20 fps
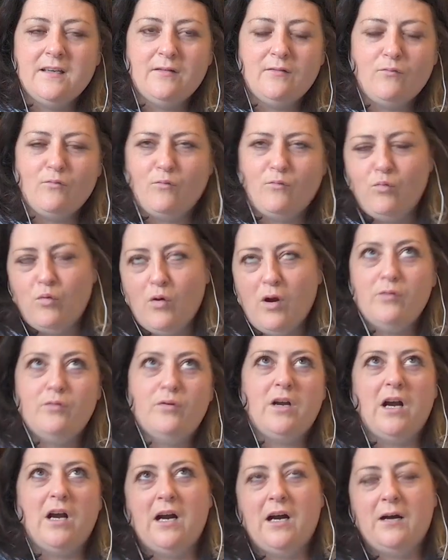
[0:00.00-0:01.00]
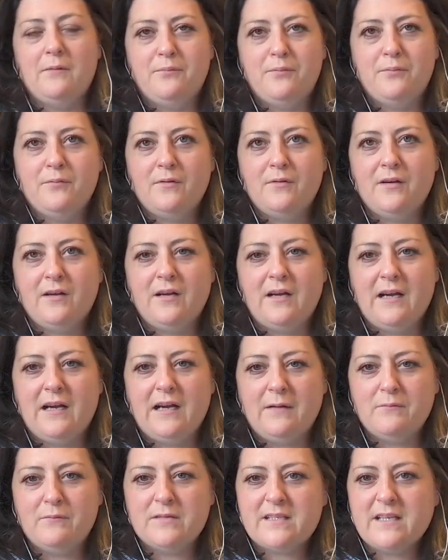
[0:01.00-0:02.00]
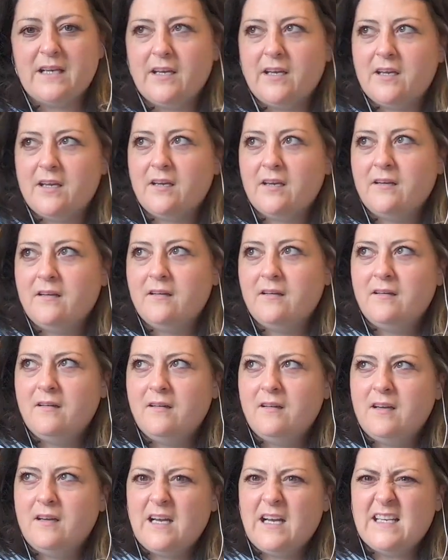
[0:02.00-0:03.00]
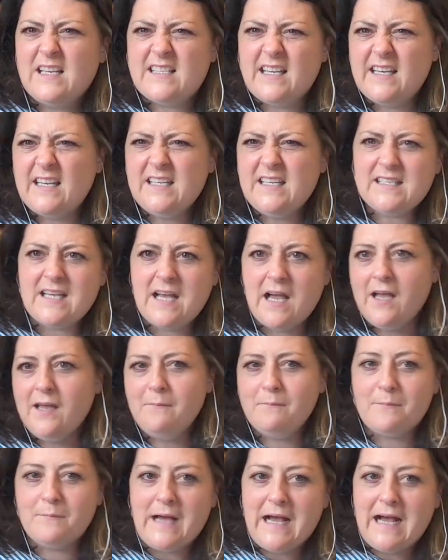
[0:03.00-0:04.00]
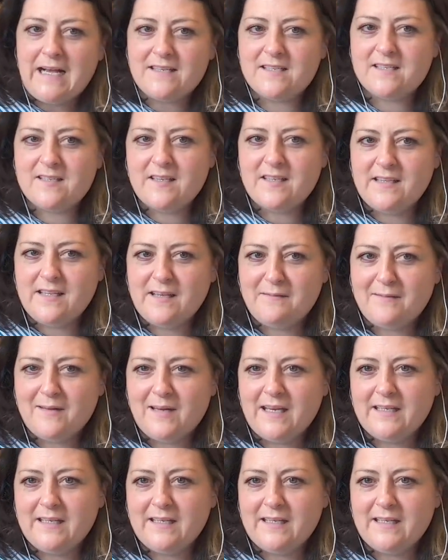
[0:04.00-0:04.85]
woke up and was like, has any time passed? And they were like,